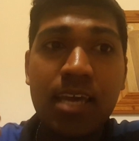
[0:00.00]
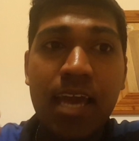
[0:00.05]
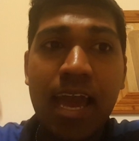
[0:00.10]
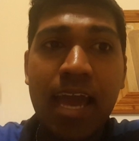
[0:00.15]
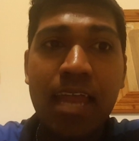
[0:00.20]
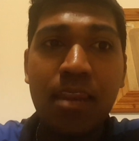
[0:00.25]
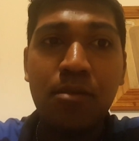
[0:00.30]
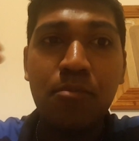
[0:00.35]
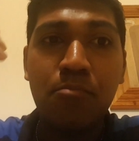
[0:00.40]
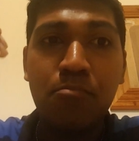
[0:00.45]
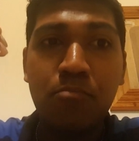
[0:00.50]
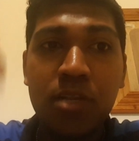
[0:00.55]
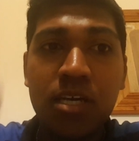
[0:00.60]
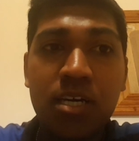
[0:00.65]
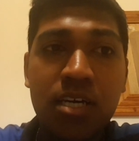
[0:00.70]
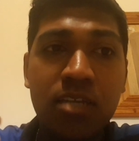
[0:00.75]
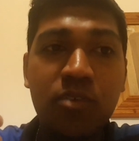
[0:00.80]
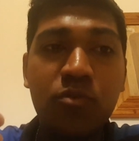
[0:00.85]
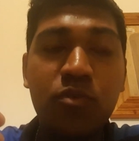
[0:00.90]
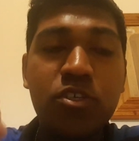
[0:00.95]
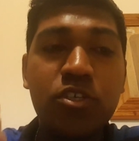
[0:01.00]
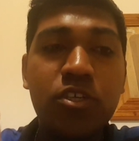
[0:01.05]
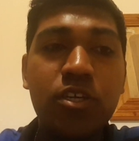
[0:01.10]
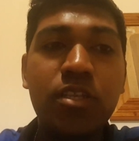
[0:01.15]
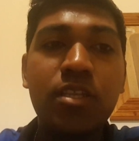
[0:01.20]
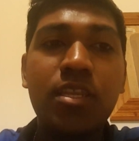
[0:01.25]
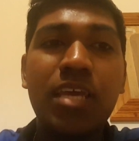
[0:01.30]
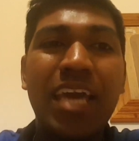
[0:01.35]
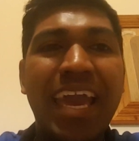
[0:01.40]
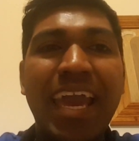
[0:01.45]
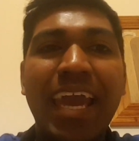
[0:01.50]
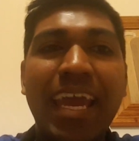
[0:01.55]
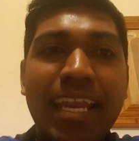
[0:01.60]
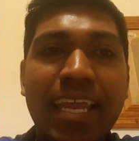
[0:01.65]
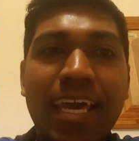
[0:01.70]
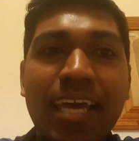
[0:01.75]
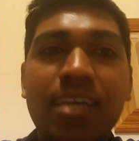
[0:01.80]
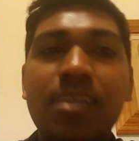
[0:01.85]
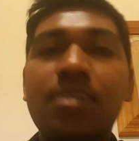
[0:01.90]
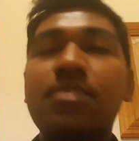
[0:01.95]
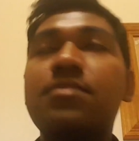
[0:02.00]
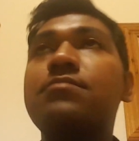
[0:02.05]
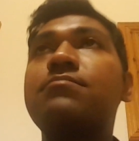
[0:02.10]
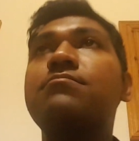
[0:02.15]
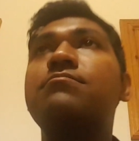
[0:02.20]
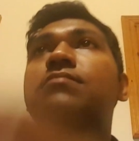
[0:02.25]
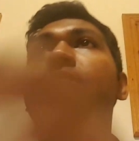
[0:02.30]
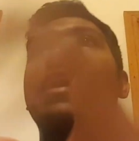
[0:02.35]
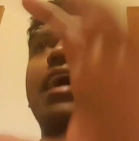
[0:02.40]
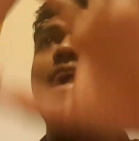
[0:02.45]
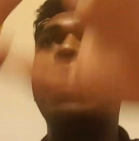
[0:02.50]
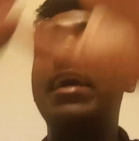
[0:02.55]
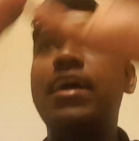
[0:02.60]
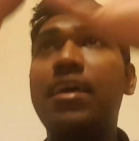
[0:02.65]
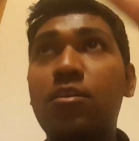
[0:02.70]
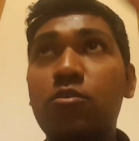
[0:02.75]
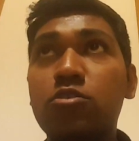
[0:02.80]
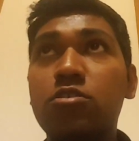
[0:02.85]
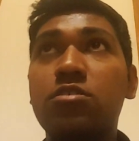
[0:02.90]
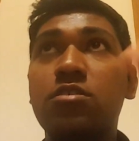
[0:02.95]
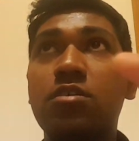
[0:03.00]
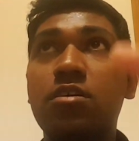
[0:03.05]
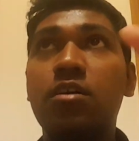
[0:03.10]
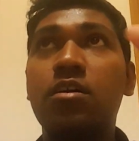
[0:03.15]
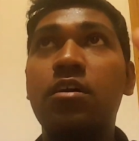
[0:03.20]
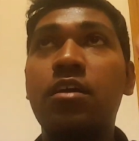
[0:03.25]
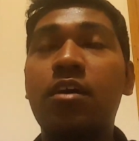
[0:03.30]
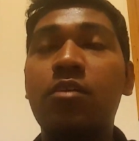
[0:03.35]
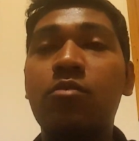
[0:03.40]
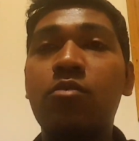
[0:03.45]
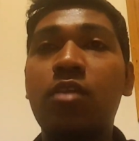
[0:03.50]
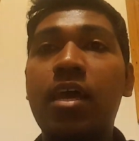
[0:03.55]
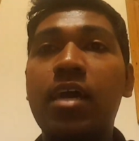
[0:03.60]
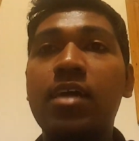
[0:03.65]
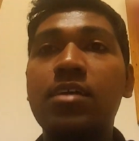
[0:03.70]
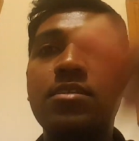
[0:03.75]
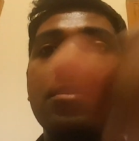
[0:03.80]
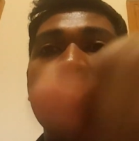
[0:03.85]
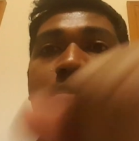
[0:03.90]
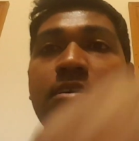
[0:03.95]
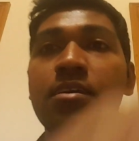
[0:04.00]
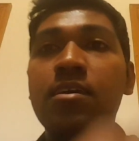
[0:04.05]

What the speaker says: and blurred vision, headache, halos around light.